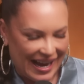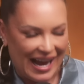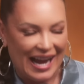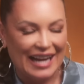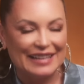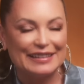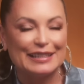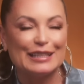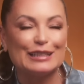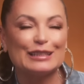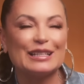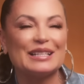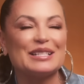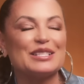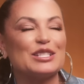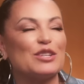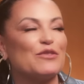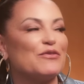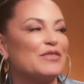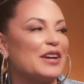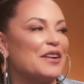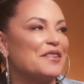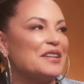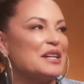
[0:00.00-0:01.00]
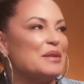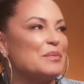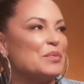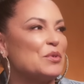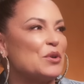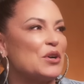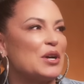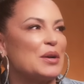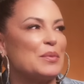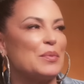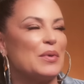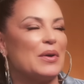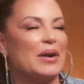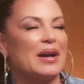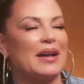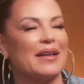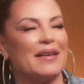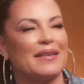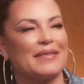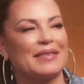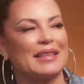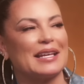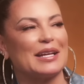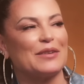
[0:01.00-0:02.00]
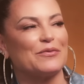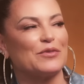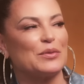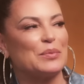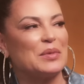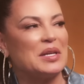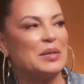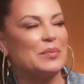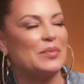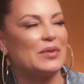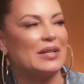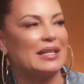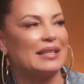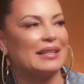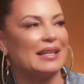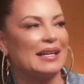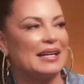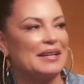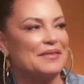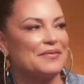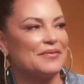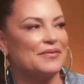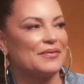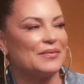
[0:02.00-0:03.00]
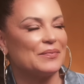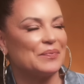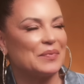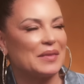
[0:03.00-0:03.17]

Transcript: I think that is a very important uh, thing for people in life.